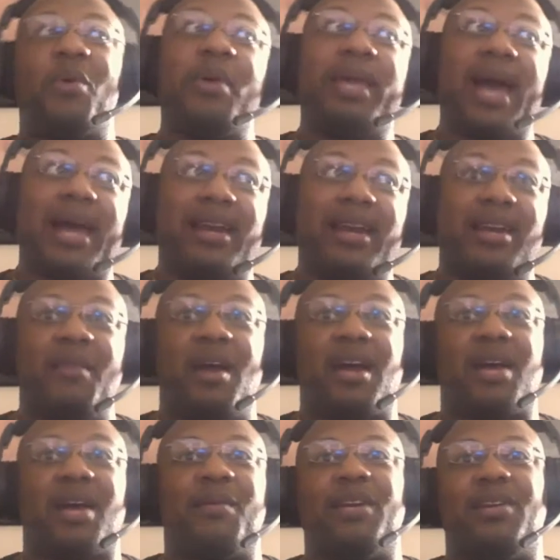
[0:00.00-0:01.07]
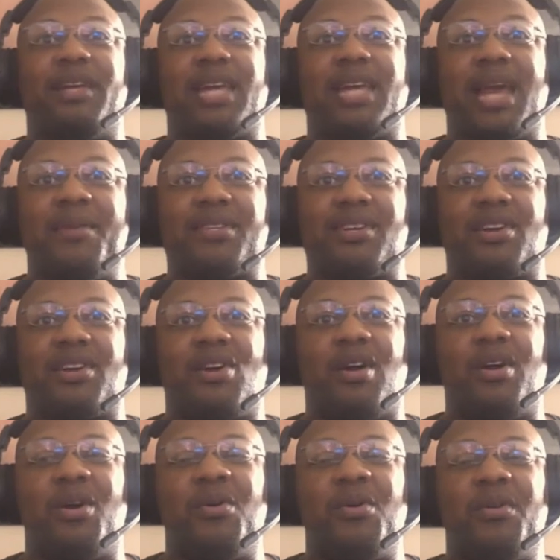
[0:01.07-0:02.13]
got it in America, but it only came as a
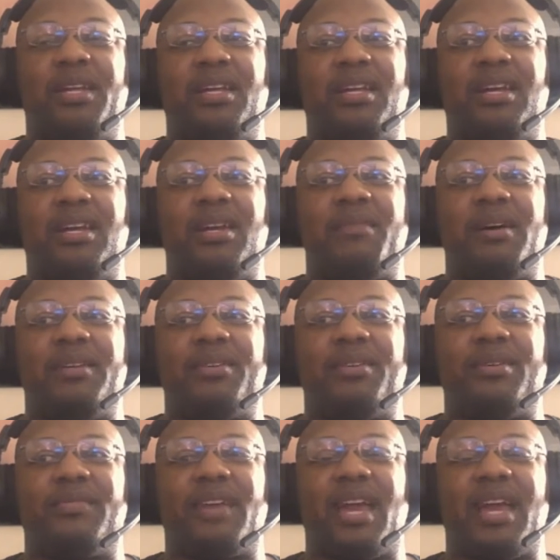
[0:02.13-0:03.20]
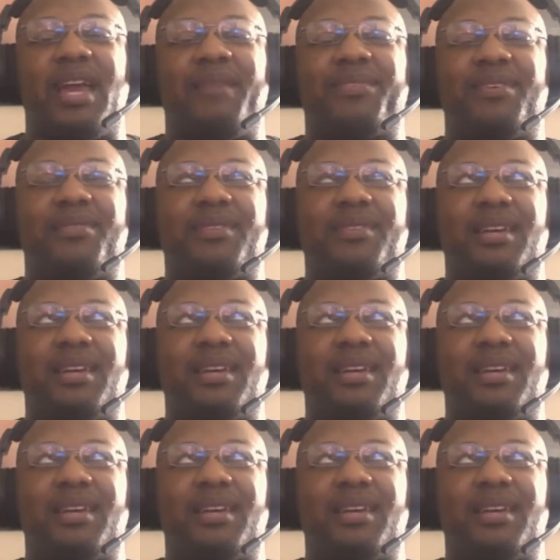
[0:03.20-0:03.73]
cart only in a bundle of games. So it was like,